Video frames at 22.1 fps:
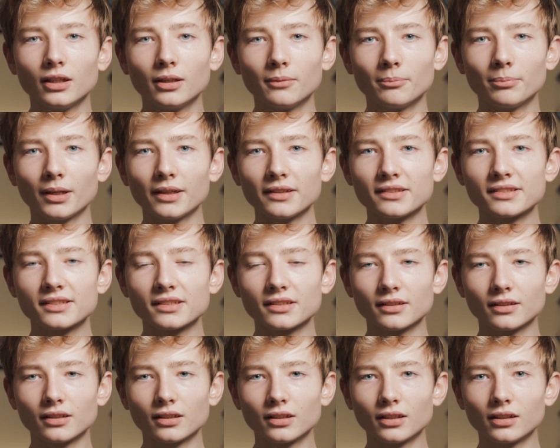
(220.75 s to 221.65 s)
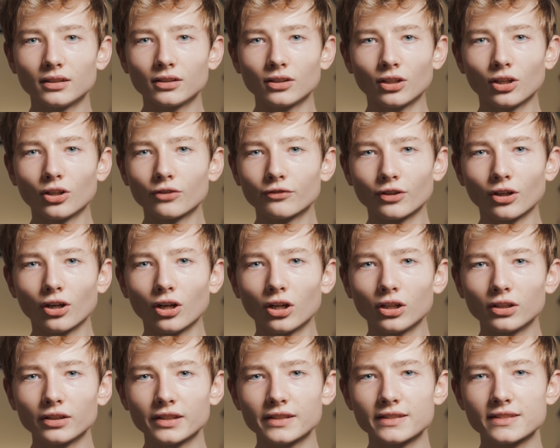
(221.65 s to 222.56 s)
but
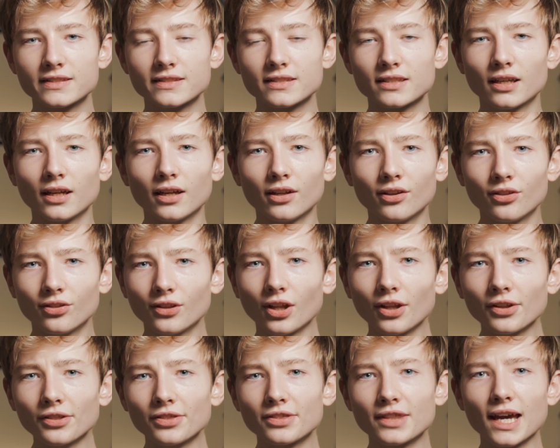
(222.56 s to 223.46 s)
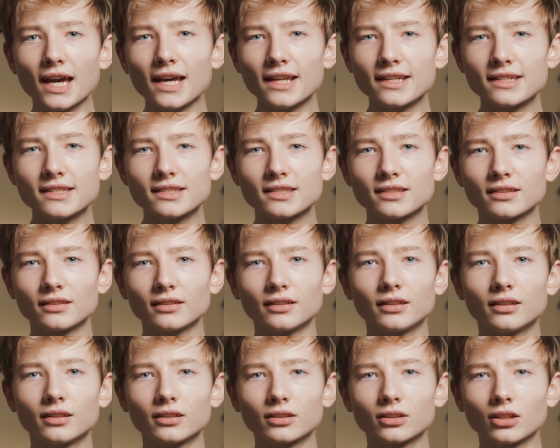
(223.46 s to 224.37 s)
overall it's not that
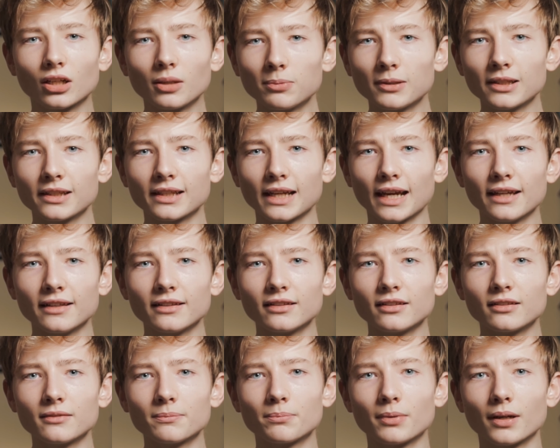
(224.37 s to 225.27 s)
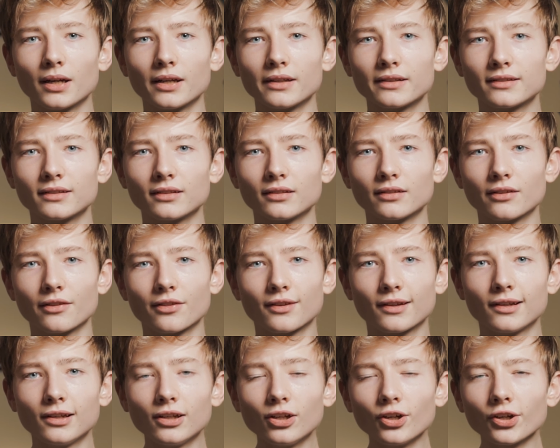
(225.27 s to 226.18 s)
complicated, but
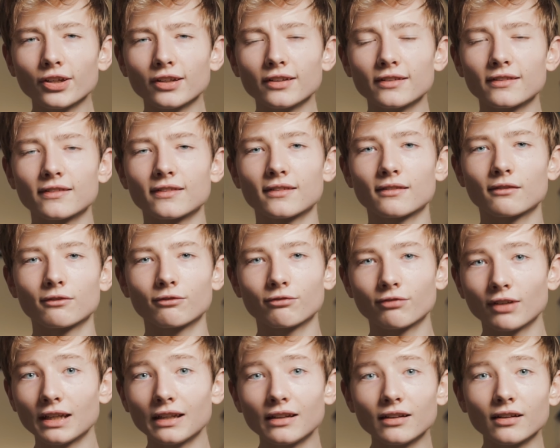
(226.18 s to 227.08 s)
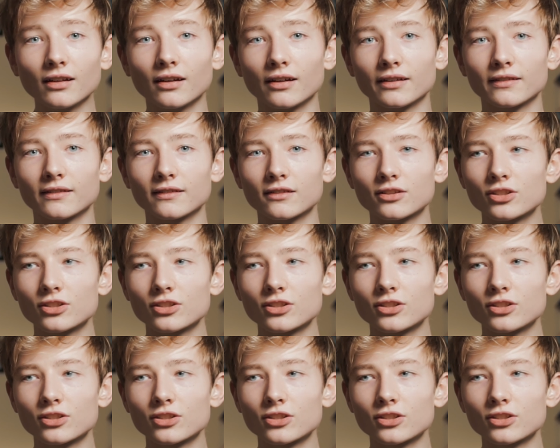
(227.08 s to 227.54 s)
the look is really nice.